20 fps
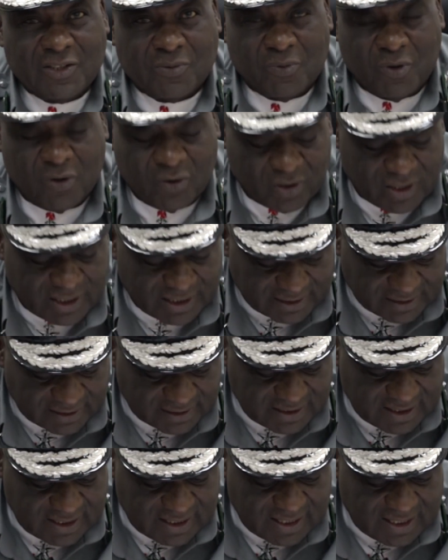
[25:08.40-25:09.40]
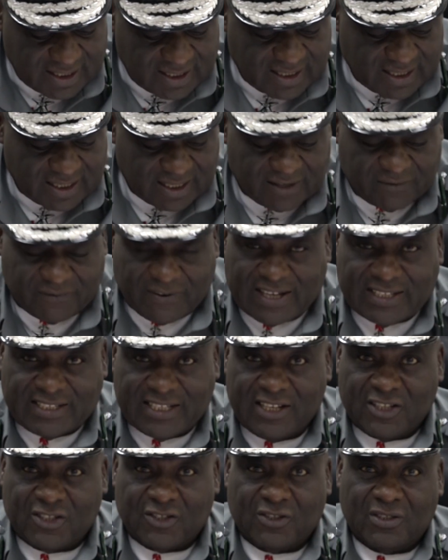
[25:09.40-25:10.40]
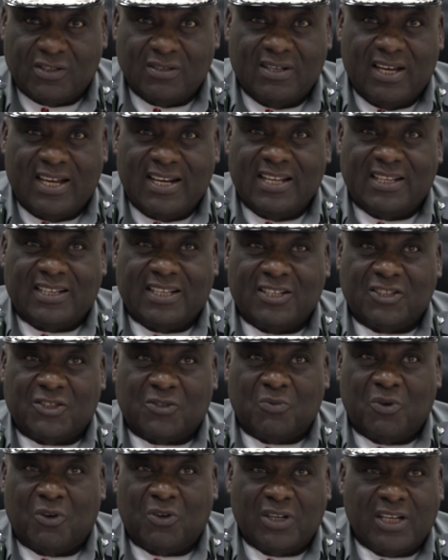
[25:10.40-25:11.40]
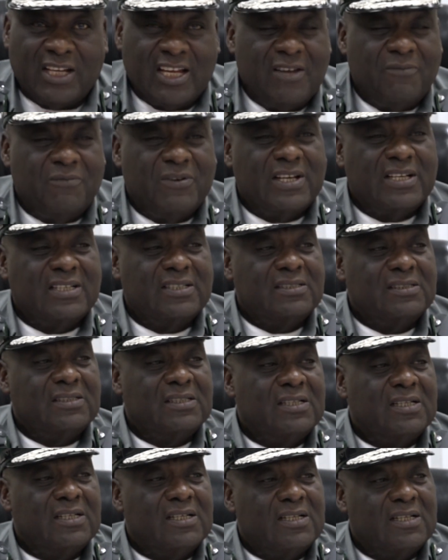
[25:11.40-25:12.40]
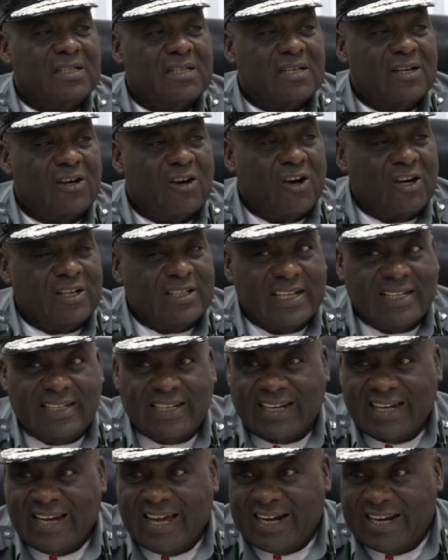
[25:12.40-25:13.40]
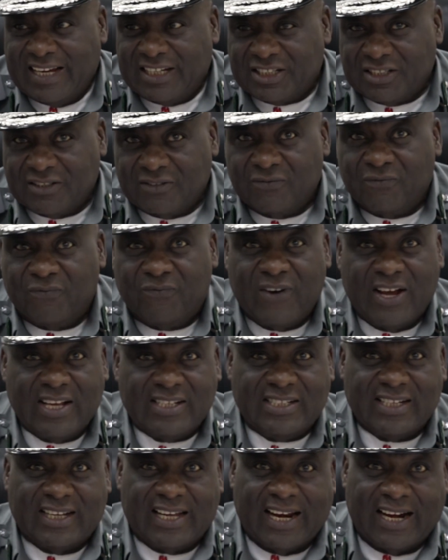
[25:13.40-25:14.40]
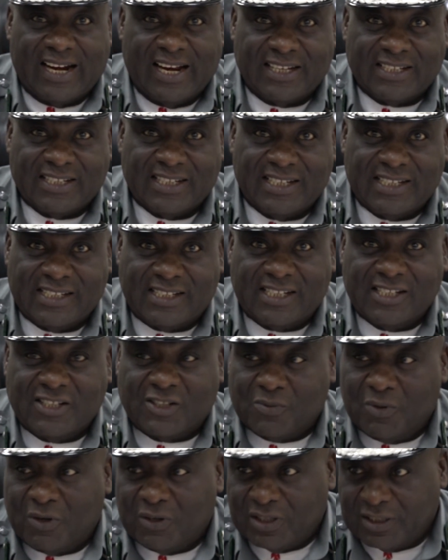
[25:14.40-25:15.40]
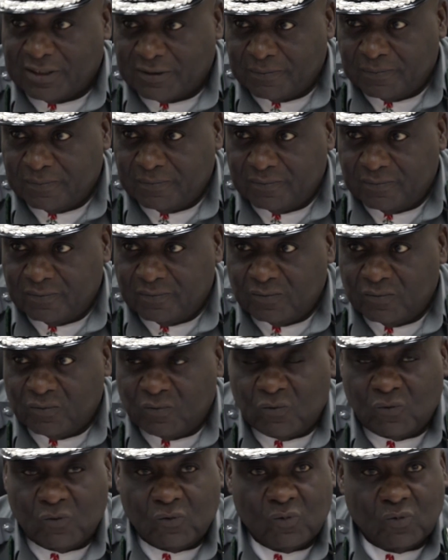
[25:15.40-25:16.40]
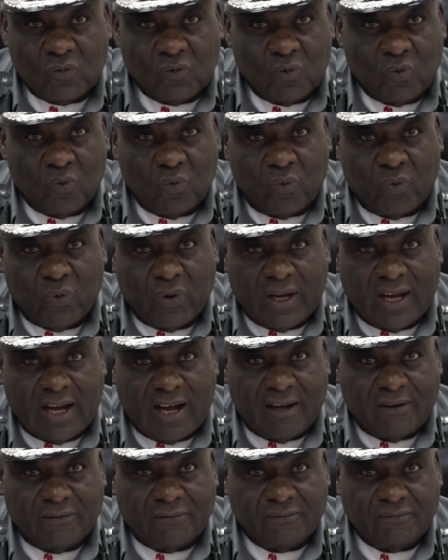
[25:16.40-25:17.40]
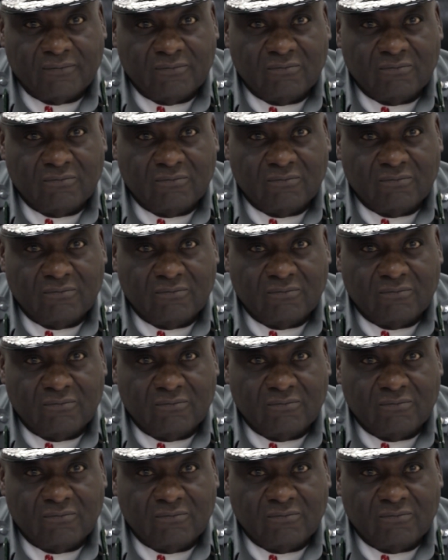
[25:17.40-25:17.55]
smuggling. If I say anything smuggling, even on the declaration, first declaration is still smuggling. We have